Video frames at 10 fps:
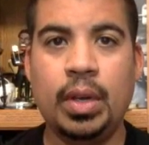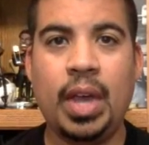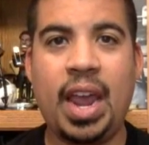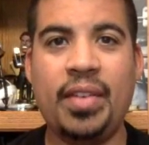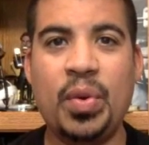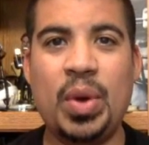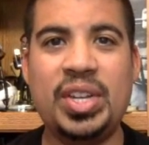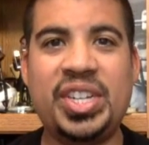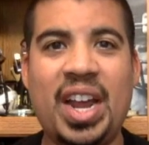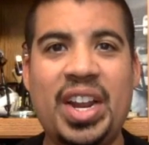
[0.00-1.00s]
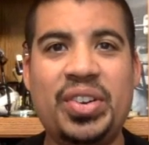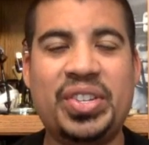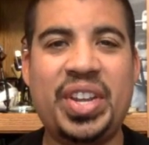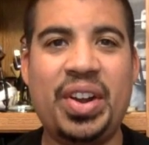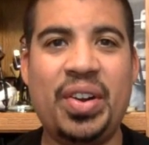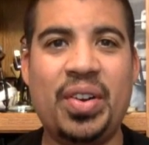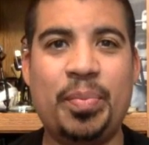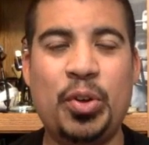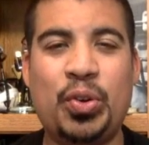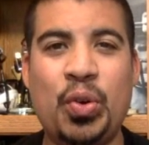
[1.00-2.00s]
Hey everyone, John Hendricks here,
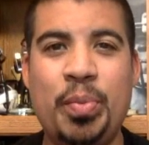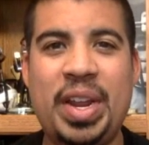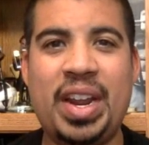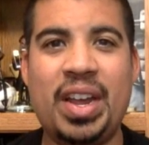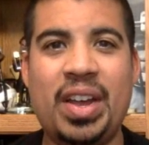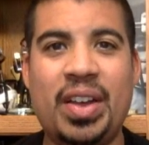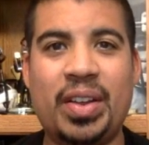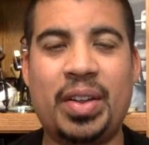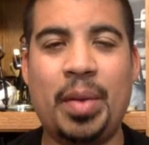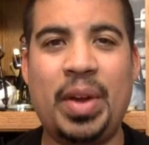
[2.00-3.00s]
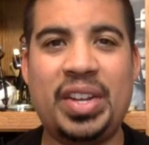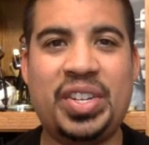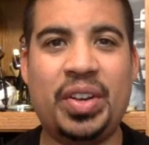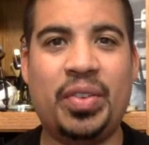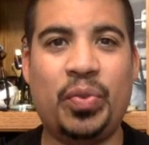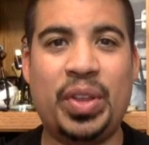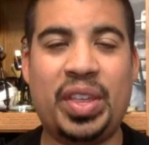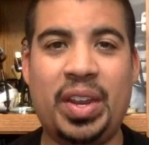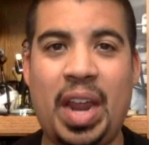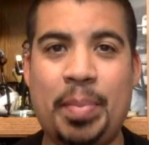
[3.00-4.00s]
Boot Crew Media, coming at you with
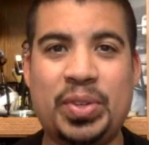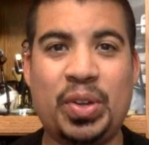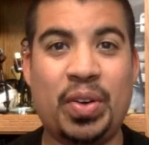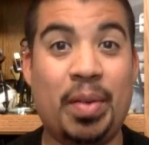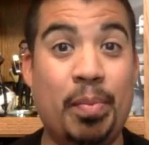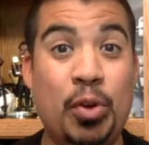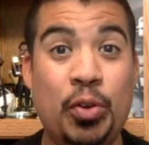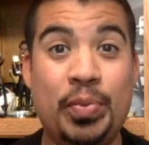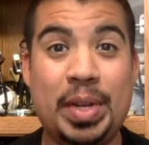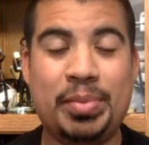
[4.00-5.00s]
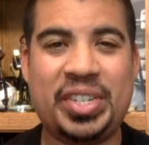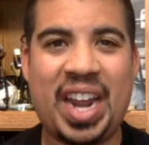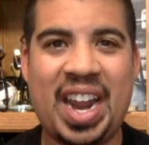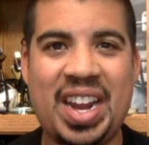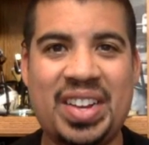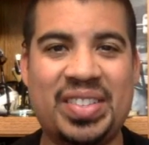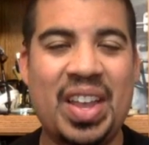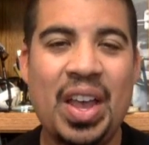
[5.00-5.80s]
an episode of Move Them Chains.